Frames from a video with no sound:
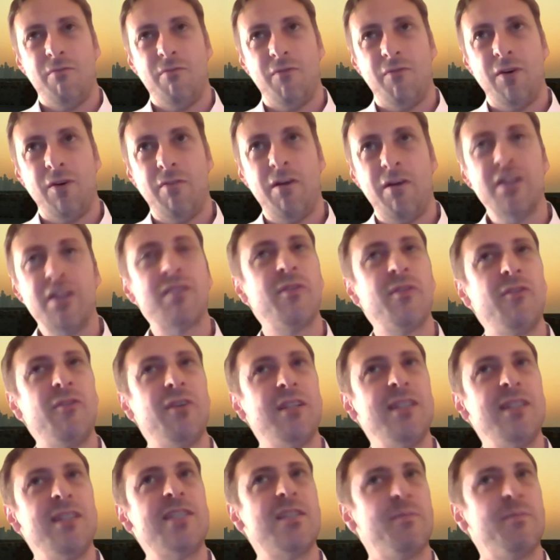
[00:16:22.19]

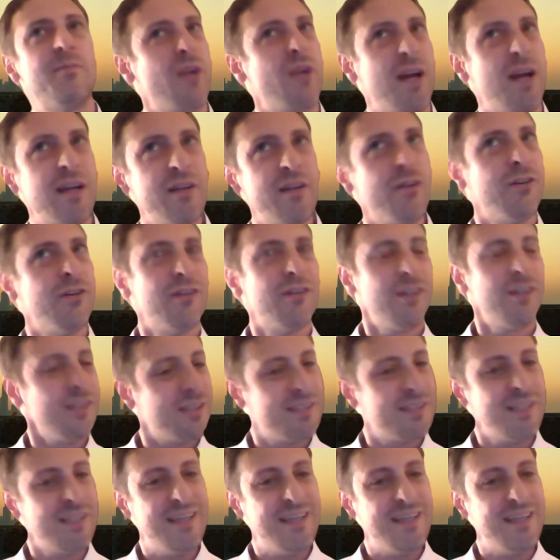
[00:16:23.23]
what is the
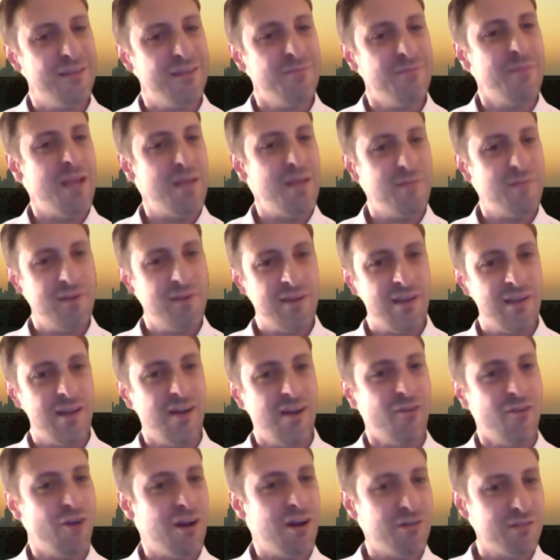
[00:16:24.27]
priority, maybe
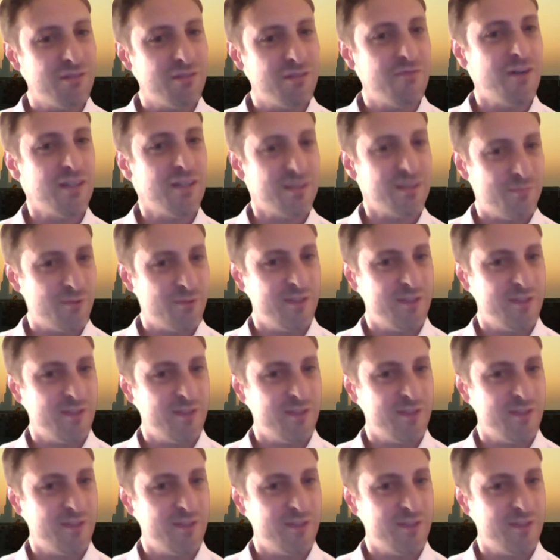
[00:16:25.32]
around what